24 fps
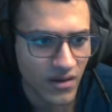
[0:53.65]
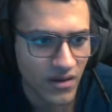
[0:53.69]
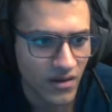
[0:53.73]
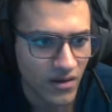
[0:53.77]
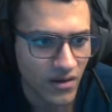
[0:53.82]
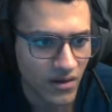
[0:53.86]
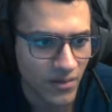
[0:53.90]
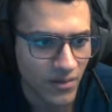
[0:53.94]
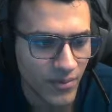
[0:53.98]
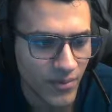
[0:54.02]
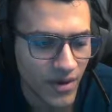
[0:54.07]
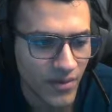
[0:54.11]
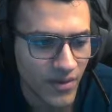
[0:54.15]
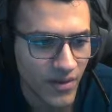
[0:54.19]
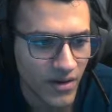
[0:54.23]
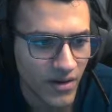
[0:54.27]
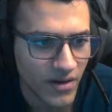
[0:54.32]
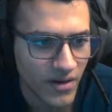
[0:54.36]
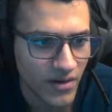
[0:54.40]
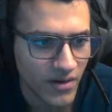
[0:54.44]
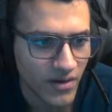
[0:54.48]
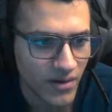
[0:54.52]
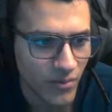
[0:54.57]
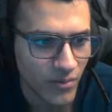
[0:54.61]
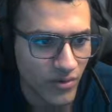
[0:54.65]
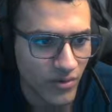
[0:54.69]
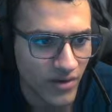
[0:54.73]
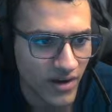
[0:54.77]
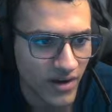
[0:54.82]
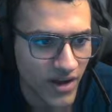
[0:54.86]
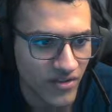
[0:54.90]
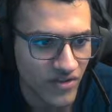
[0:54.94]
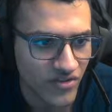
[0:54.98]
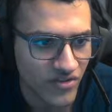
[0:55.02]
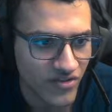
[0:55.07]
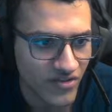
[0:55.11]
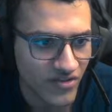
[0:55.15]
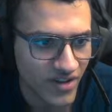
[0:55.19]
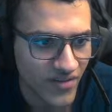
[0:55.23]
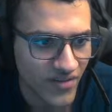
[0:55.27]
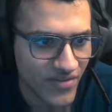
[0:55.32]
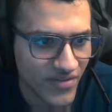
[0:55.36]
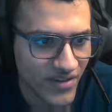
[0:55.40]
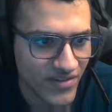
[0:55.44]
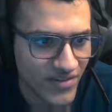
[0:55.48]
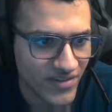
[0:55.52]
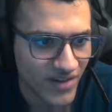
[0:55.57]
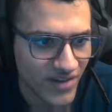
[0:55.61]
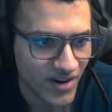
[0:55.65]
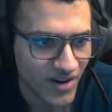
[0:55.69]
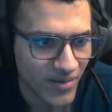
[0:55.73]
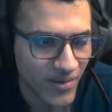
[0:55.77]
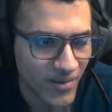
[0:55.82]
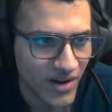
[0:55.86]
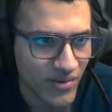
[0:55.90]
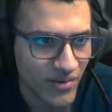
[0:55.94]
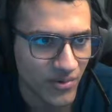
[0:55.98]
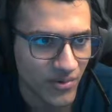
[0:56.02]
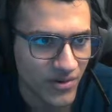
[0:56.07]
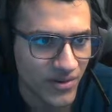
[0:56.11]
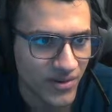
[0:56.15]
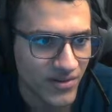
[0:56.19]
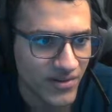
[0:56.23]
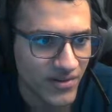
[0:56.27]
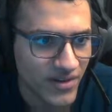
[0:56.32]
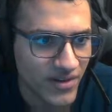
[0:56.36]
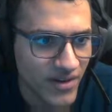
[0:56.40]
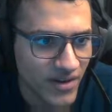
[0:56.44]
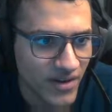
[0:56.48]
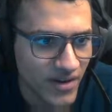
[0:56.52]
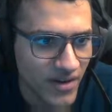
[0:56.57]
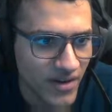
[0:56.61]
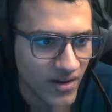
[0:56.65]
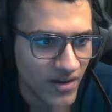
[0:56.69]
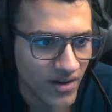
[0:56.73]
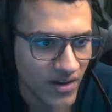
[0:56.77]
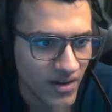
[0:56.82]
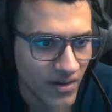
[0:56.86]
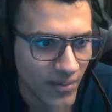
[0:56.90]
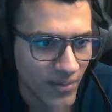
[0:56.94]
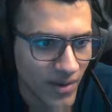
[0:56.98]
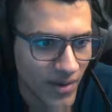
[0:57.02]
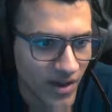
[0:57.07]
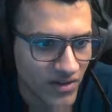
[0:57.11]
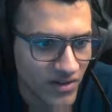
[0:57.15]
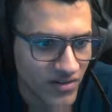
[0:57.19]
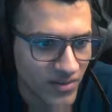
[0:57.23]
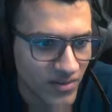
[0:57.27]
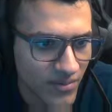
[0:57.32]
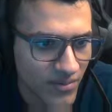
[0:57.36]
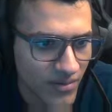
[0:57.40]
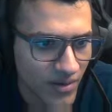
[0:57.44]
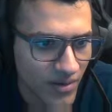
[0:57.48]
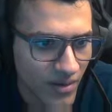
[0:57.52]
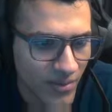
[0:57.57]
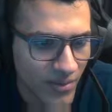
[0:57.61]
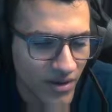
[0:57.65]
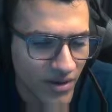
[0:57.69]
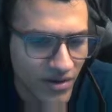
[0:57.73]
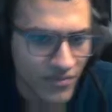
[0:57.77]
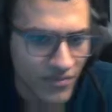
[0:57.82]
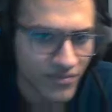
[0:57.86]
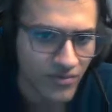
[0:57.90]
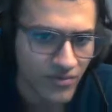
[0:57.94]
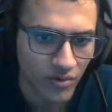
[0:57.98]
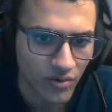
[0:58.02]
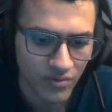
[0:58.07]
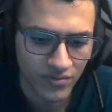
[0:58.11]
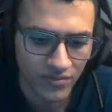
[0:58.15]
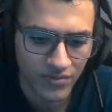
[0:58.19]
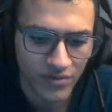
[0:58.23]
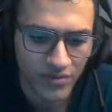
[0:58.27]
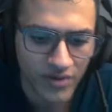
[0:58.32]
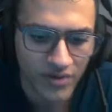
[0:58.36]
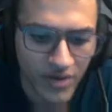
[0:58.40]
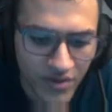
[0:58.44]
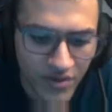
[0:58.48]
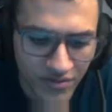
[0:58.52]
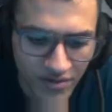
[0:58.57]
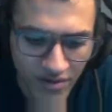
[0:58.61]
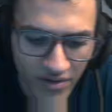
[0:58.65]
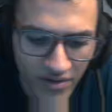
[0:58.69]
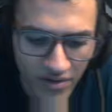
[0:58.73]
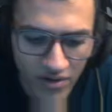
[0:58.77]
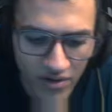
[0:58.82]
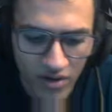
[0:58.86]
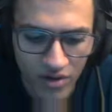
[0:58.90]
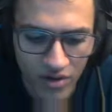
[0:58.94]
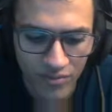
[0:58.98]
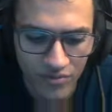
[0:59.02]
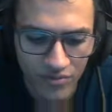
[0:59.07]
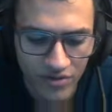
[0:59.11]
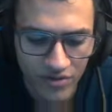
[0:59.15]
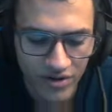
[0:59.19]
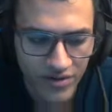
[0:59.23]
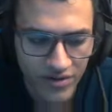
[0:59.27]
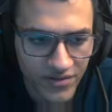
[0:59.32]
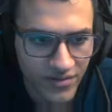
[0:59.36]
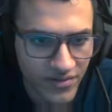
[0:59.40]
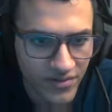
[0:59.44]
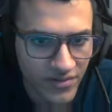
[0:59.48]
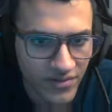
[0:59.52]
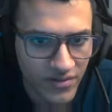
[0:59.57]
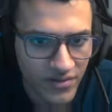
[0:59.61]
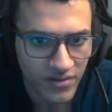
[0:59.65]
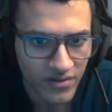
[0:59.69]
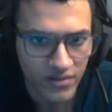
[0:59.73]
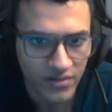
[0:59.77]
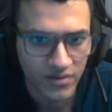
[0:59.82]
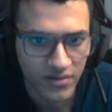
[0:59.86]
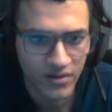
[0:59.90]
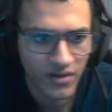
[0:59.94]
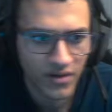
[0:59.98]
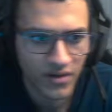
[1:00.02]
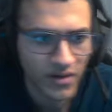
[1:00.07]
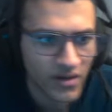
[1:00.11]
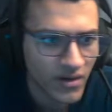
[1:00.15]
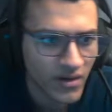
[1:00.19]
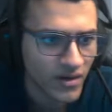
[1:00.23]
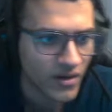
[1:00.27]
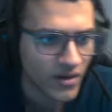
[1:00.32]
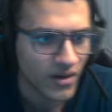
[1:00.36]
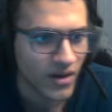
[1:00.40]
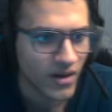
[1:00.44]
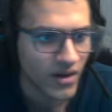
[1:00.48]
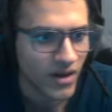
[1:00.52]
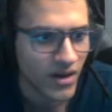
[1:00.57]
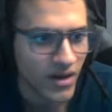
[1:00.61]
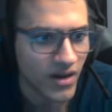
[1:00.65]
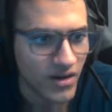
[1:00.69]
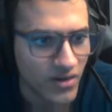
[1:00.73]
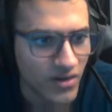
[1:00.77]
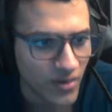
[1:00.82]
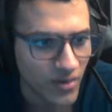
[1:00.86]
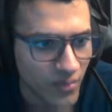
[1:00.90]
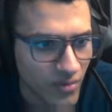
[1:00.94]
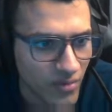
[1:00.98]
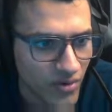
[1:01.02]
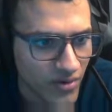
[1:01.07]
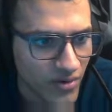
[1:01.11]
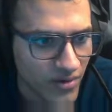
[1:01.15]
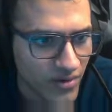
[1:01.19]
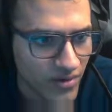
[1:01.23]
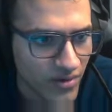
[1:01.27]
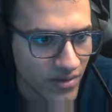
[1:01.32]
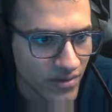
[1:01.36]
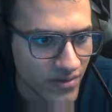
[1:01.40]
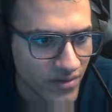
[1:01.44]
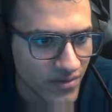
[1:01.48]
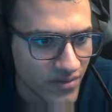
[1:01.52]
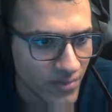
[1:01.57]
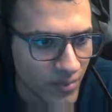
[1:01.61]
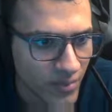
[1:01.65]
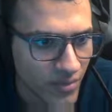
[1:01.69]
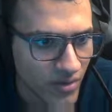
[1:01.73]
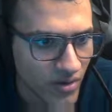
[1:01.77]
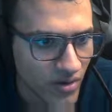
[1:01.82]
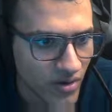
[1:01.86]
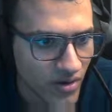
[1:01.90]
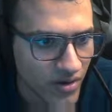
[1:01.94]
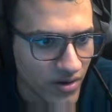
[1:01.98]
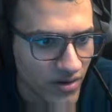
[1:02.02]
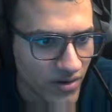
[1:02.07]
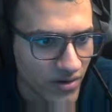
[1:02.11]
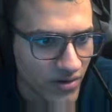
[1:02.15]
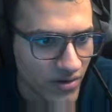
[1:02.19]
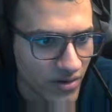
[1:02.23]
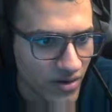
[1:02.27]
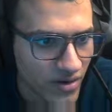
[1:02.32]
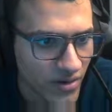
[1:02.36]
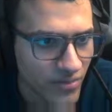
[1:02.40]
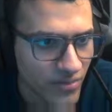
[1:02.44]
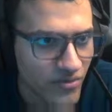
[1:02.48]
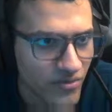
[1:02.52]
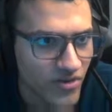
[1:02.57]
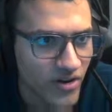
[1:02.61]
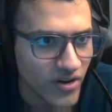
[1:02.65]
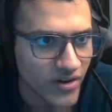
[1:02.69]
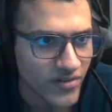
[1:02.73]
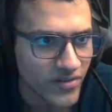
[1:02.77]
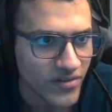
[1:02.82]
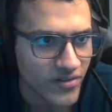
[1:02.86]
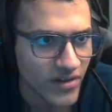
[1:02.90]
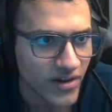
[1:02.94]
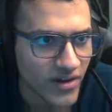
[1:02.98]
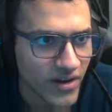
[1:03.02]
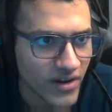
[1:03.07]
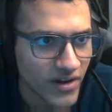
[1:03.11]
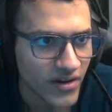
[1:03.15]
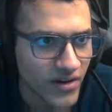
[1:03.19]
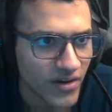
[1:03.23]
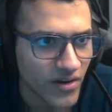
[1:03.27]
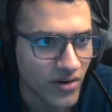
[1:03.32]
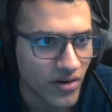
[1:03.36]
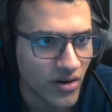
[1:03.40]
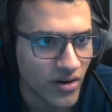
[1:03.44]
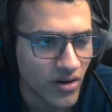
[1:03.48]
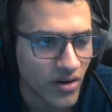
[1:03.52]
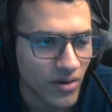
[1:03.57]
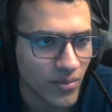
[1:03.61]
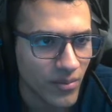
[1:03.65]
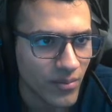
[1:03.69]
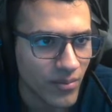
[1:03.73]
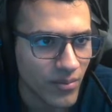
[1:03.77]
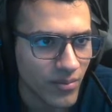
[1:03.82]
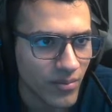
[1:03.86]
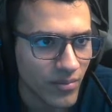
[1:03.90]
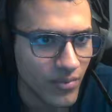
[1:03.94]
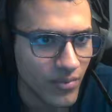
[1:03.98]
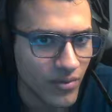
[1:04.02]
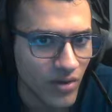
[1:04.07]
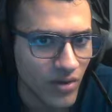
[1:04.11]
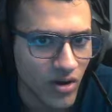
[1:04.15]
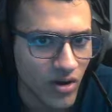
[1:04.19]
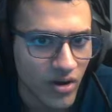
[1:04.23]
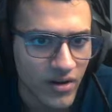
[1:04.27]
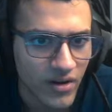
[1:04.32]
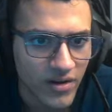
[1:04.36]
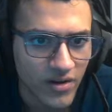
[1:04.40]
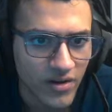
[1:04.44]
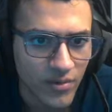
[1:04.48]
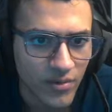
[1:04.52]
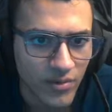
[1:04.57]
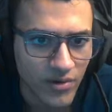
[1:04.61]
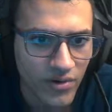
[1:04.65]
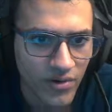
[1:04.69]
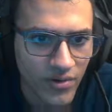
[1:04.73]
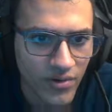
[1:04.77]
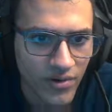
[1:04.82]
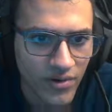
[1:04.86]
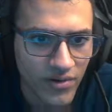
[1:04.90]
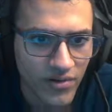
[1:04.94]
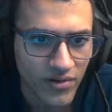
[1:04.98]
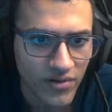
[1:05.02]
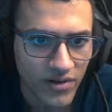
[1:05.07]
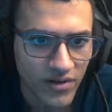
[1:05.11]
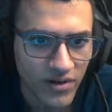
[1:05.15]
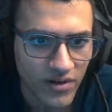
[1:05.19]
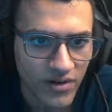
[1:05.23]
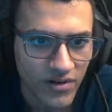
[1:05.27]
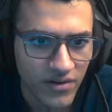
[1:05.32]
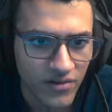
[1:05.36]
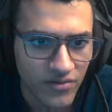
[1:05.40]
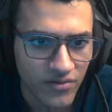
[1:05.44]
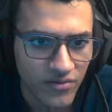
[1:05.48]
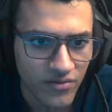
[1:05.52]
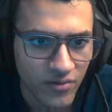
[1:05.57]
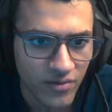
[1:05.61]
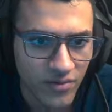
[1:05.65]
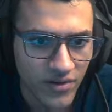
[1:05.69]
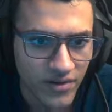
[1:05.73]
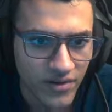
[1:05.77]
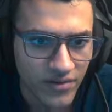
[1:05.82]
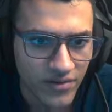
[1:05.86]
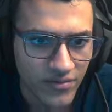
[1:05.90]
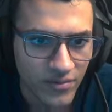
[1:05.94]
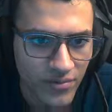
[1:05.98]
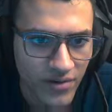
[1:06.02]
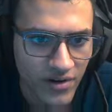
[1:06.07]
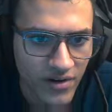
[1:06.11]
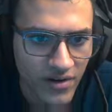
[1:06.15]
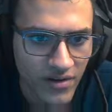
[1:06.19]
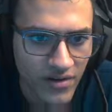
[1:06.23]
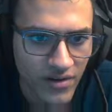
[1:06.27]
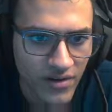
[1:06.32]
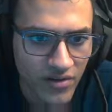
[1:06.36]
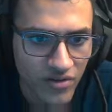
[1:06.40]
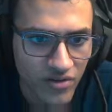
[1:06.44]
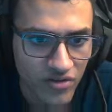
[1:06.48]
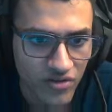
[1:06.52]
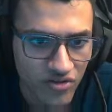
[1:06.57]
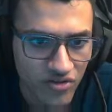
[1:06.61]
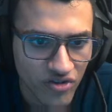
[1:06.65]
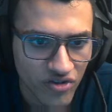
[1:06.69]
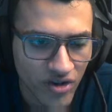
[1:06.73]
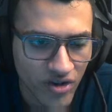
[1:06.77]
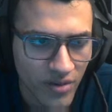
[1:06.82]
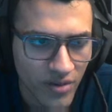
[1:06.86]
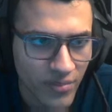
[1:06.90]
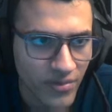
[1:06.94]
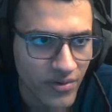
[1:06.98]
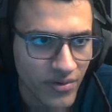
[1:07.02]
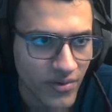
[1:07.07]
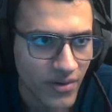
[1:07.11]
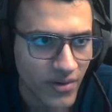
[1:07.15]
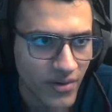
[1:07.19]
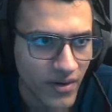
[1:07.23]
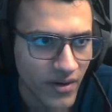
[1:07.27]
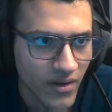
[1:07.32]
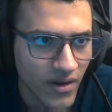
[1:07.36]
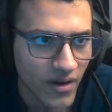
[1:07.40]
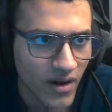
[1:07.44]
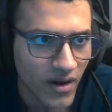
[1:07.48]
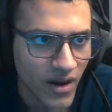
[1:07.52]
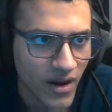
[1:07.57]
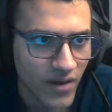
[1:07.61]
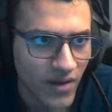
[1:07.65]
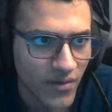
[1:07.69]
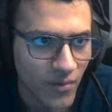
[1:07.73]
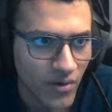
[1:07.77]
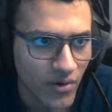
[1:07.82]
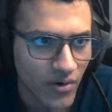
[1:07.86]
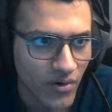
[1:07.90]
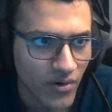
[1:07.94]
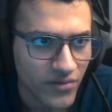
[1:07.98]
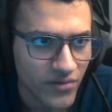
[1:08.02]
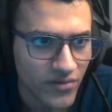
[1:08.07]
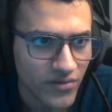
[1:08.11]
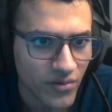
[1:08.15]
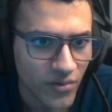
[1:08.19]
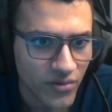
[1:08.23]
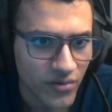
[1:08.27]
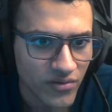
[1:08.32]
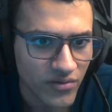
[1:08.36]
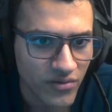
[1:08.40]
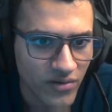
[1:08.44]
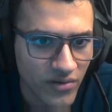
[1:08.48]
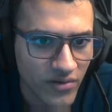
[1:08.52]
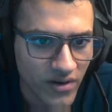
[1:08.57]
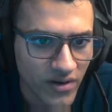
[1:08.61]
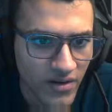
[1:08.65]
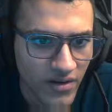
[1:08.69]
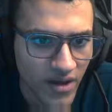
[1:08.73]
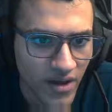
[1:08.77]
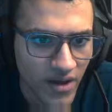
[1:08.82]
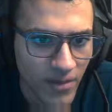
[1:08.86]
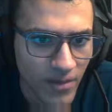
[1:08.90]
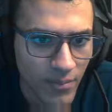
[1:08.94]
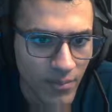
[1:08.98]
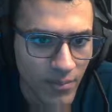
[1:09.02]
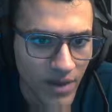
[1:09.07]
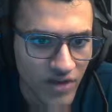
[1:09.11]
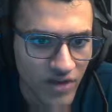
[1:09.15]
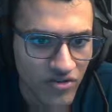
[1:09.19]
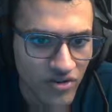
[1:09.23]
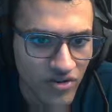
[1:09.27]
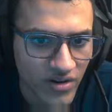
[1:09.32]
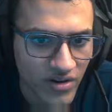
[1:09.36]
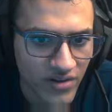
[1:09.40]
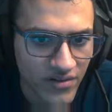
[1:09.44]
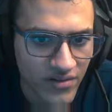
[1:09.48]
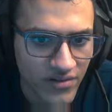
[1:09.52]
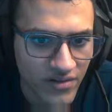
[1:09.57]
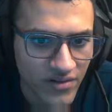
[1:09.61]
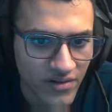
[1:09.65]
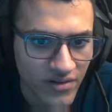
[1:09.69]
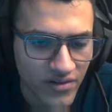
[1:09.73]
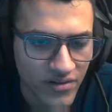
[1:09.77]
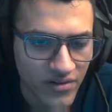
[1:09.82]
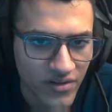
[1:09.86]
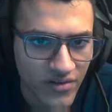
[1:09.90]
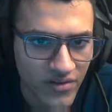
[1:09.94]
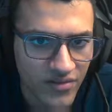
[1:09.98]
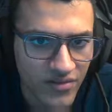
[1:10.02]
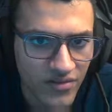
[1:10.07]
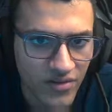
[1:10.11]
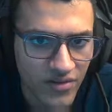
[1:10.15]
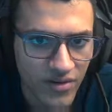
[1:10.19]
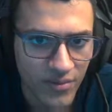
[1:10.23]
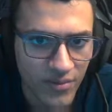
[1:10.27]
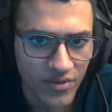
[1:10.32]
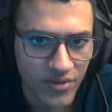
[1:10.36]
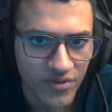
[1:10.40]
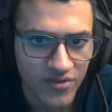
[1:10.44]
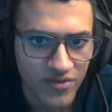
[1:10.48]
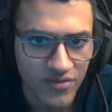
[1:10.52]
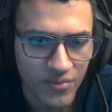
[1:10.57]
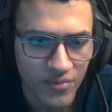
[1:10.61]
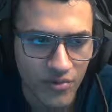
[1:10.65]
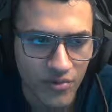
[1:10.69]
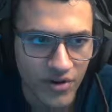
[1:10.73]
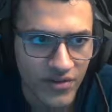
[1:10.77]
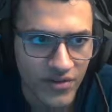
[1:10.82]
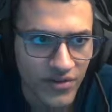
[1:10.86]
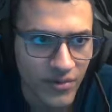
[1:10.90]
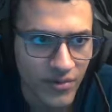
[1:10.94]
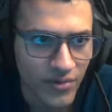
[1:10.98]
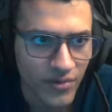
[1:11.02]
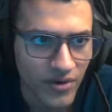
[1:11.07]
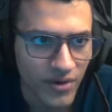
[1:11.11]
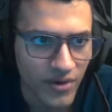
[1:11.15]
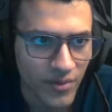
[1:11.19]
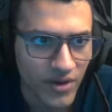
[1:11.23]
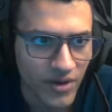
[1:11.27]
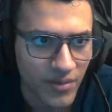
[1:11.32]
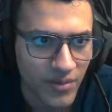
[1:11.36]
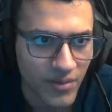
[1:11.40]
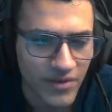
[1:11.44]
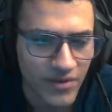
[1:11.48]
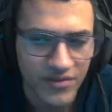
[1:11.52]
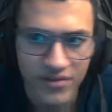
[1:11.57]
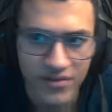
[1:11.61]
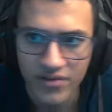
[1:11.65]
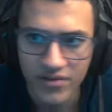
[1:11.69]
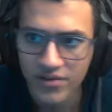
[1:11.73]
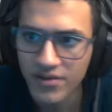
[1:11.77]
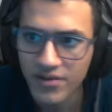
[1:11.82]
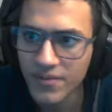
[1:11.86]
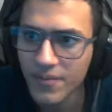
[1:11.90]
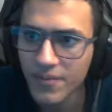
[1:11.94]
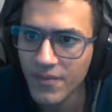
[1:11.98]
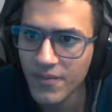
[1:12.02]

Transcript: And then we're gonna actually save this in our main world. I'll make a folder for it, and I'll say objects, and I'll put this block in objects, and in our block, we're going to need two things. We're going to need collision shape, and then we're also going to need a mesh instance. This is going to be the sprite that we're going to make, basically.